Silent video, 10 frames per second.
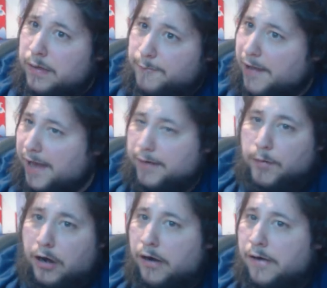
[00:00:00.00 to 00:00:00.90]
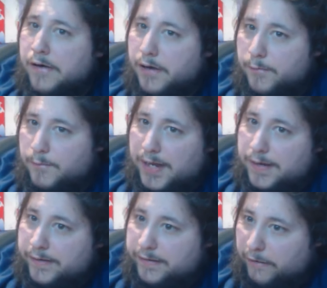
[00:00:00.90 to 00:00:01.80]
Panama
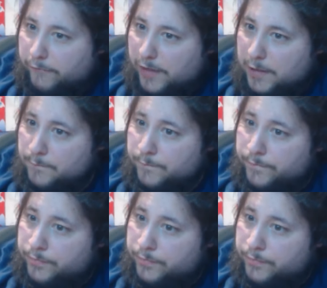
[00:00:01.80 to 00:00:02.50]
completely stuffed them.